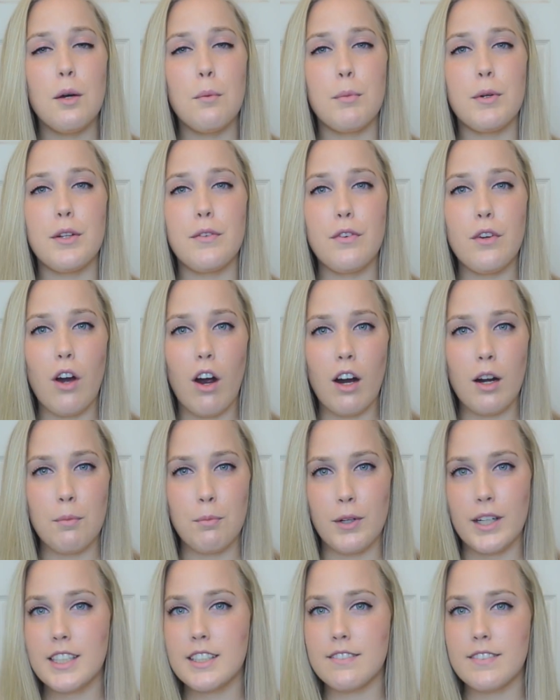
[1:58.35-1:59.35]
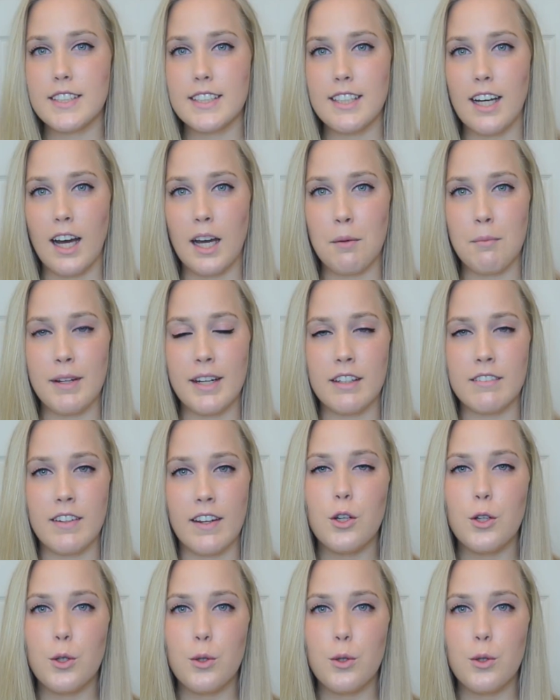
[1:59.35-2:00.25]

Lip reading: But if you are pressed for time and everything,